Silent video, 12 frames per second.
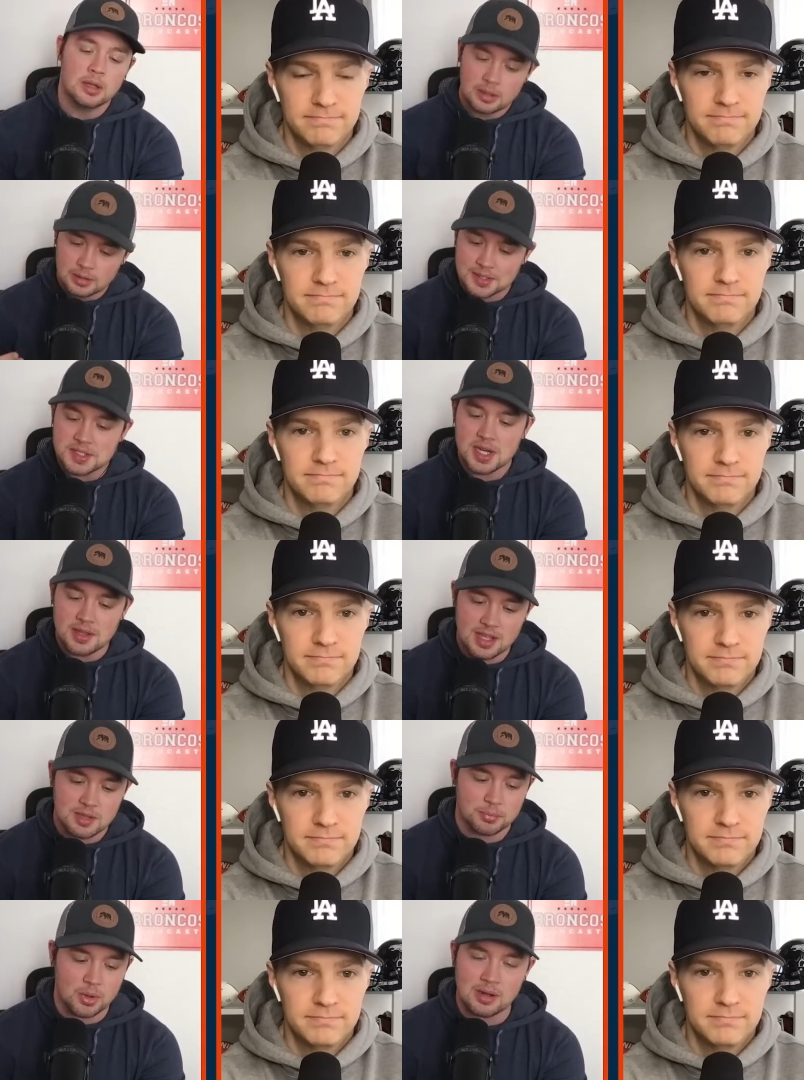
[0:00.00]
Speaker 1: let's say that the
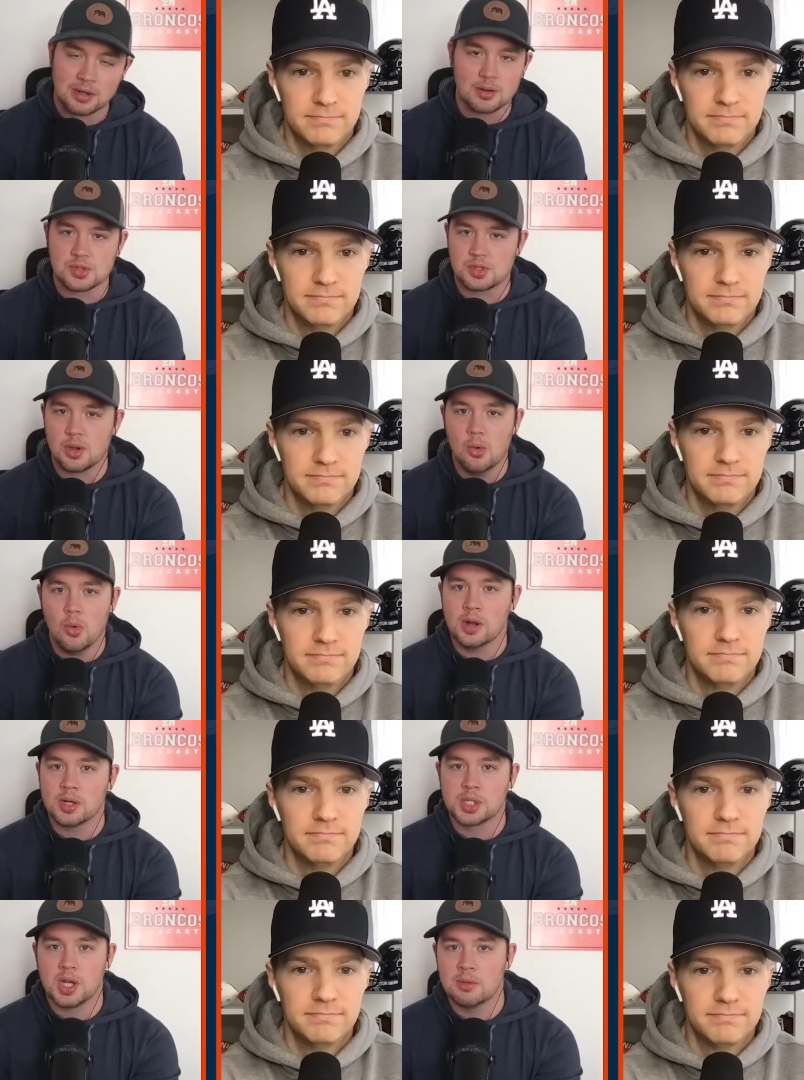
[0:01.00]
Broncos don't want
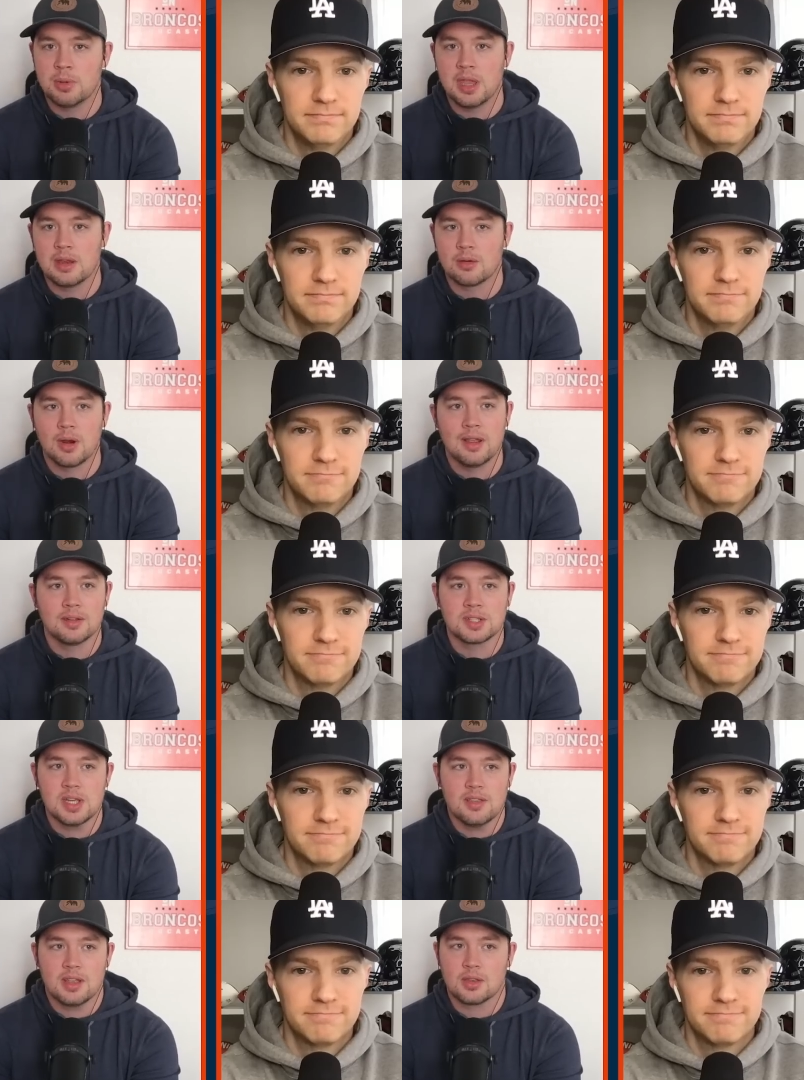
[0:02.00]
Sean Payton, right? Let's say
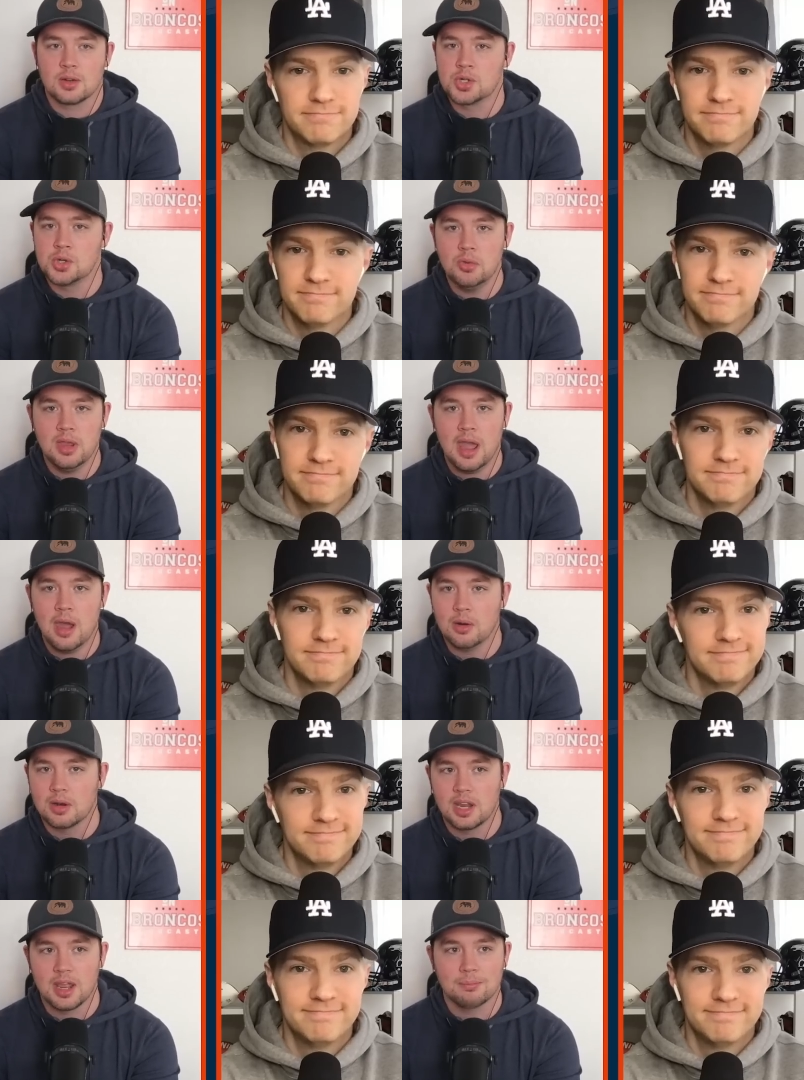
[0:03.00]
that they're truly out on
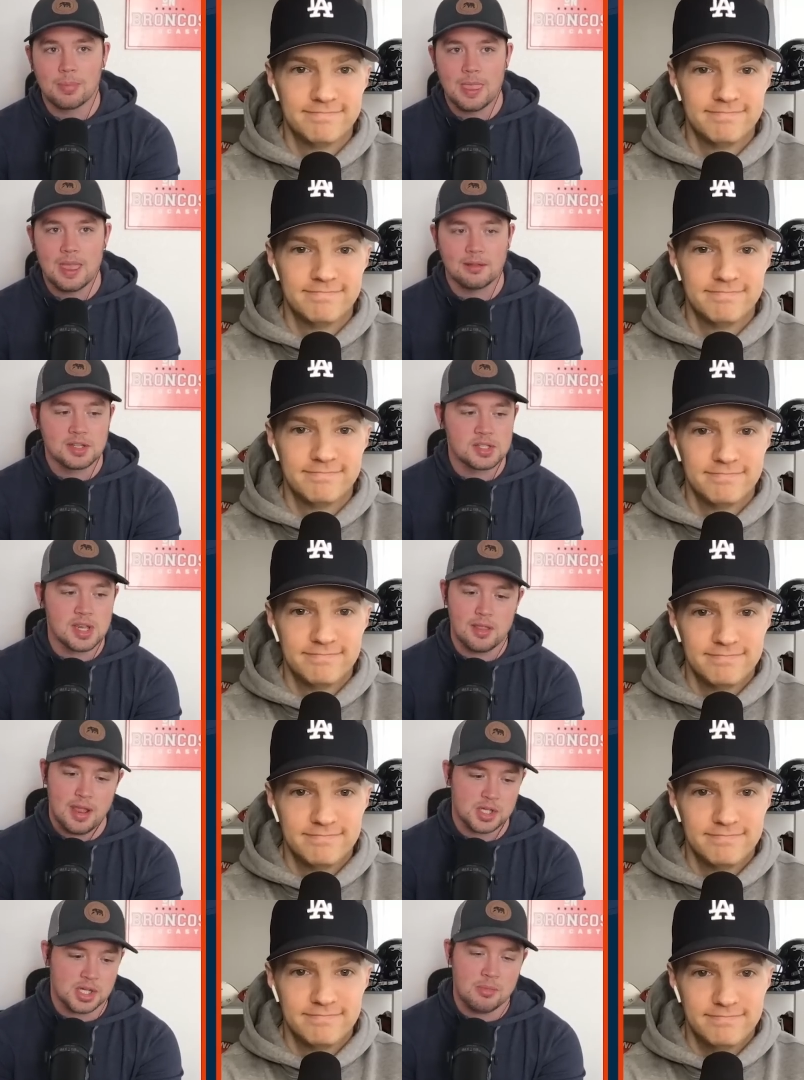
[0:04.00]
him. And let's say that
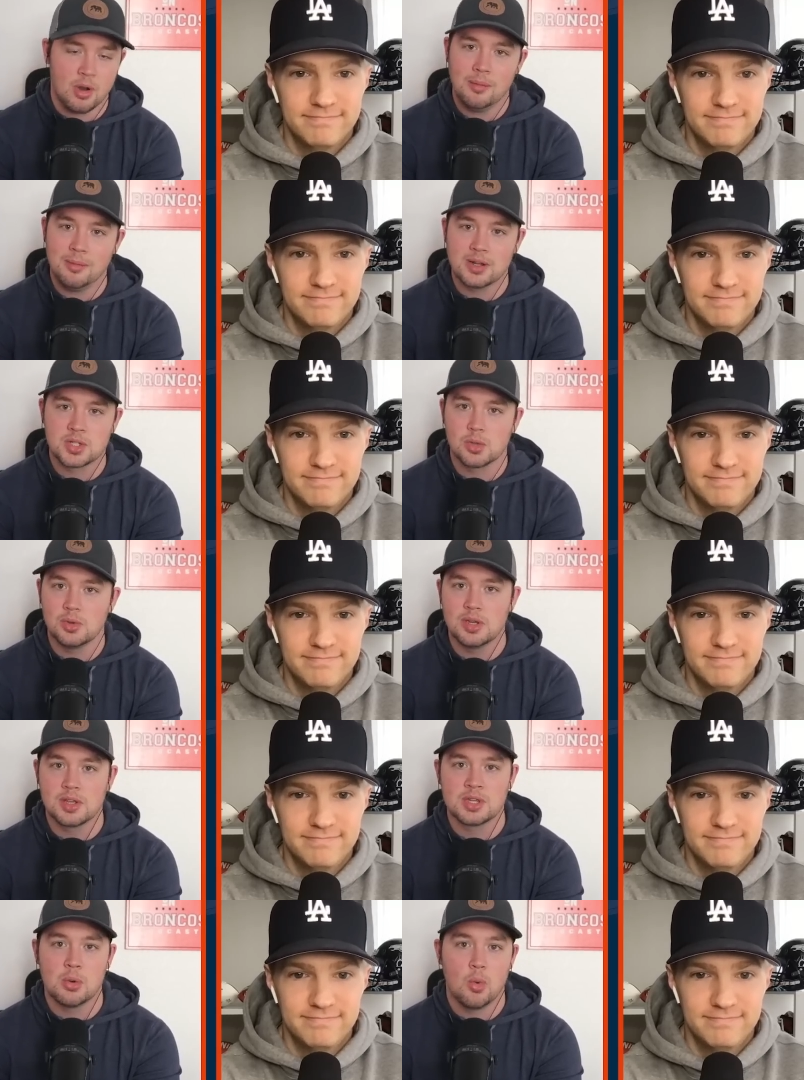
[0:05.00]
Jim Harbaugh truly
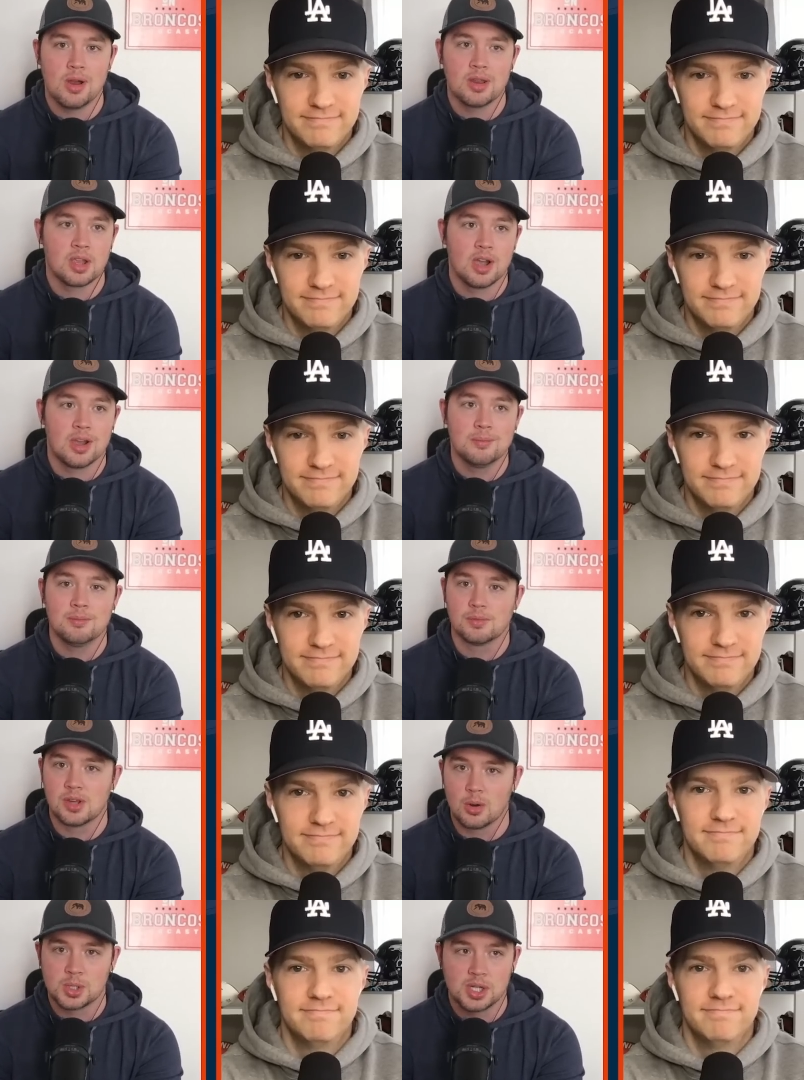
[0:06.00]
doesn't want to come
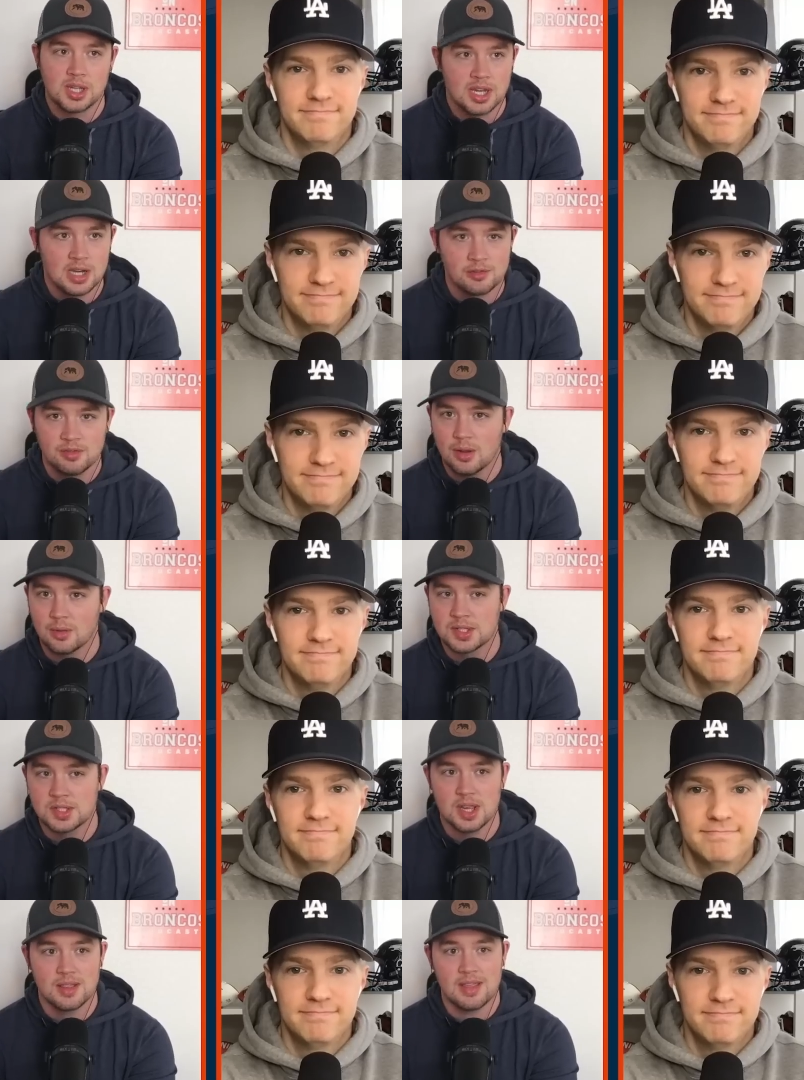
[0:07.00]
coach in the NFL. Let's
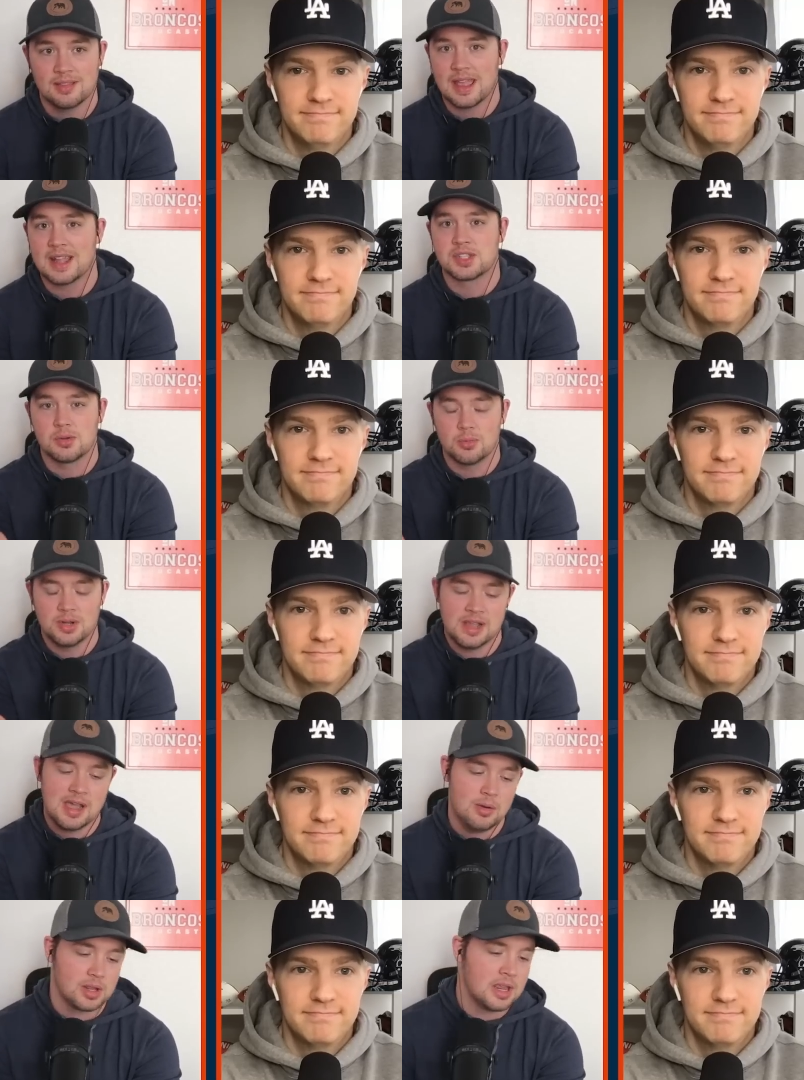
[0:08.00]
say that that's the
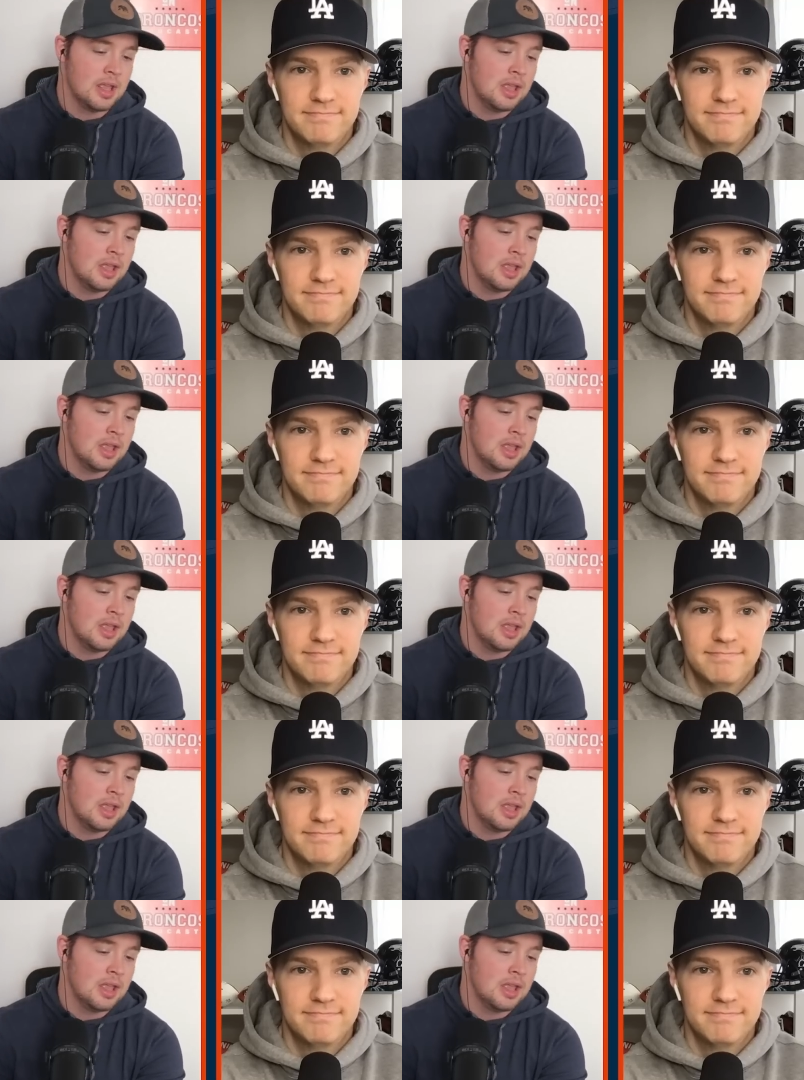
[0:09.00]
reality.